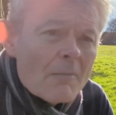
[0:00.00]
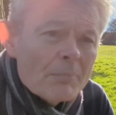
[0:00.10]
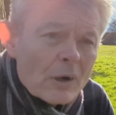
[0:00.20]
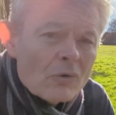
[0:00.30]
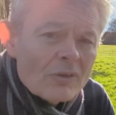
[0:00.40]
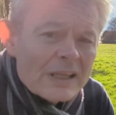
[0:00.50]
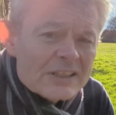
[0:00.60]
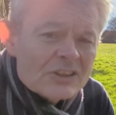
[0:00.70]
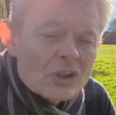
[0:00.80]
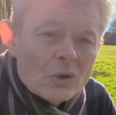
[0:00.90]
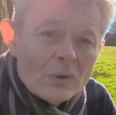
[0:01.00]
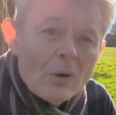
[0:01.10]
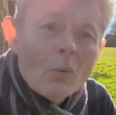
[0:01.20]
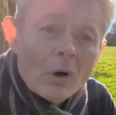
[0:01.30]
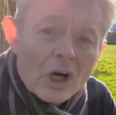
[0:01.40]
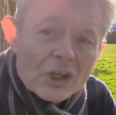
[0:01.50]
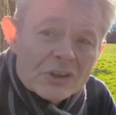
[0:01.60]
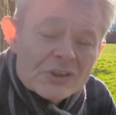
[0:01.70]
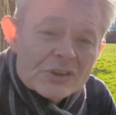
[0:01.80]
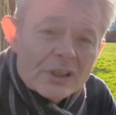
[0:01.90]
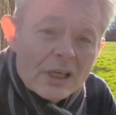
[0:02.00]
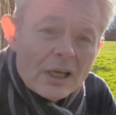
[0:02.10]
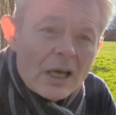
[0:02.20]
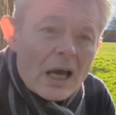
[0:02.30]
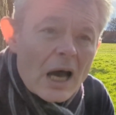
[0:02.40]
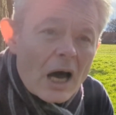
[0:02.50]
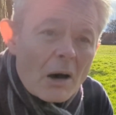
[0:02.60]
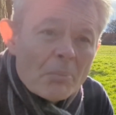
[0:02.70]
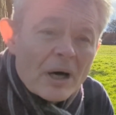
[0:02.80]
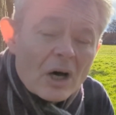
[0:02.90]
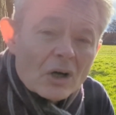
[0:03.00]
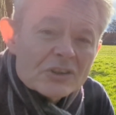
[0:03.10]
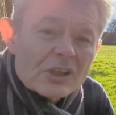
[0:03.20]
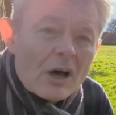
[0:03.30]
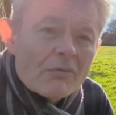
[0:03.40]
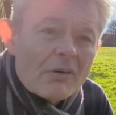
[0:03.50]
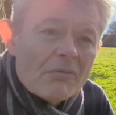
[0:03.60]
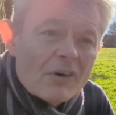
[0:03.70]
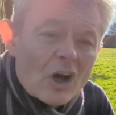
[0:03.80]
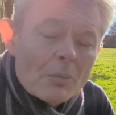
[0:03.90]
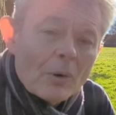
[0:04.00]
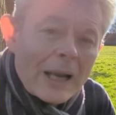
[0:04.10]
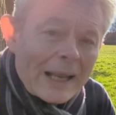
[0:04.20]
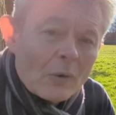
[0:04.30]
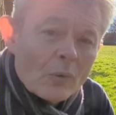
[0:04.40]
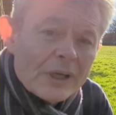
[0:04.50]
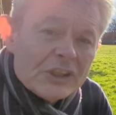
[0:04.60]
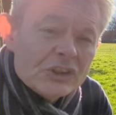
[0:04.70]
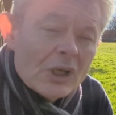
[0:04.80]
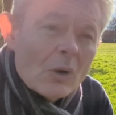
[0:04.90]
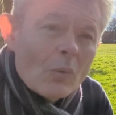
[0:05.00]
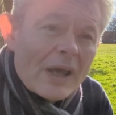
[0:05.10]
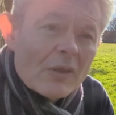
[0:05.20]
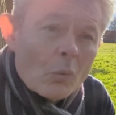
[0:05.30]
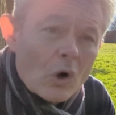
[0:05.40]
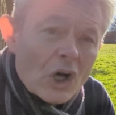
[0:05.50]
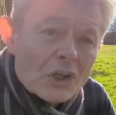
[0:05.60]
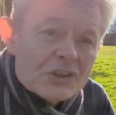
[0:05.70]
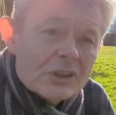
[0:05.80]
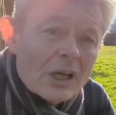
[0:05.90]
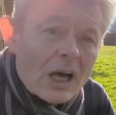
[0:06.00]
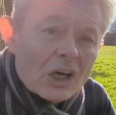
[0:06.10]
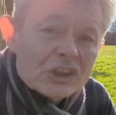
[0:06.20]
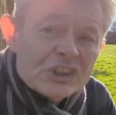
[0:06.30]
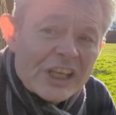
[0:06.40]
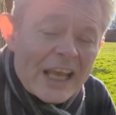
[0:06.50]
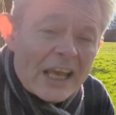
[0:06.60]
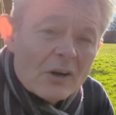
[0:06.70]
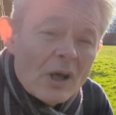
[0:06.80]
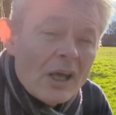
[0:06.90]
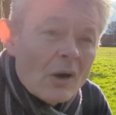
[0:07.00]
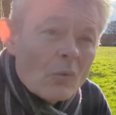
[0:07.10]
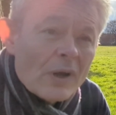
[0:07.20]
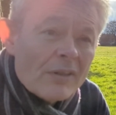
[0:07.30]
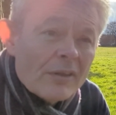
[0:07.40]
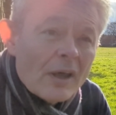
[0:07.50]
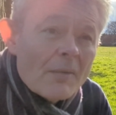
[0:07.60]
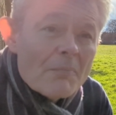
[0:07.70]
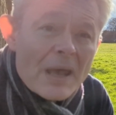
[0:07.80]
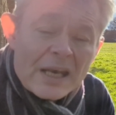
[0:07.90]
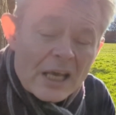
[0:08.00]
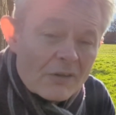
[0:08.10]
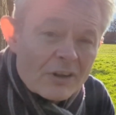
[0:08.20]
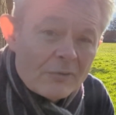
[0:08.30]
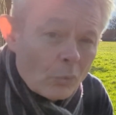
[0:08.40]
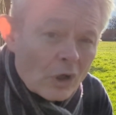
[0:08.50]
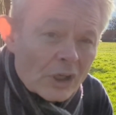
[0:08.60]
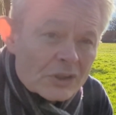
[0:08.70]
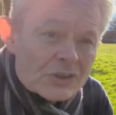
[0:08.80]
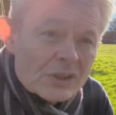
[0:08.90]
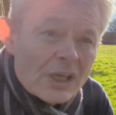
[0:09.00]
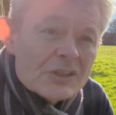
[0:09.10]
Both these two words are part of a verbal language where the words are shared with many other words.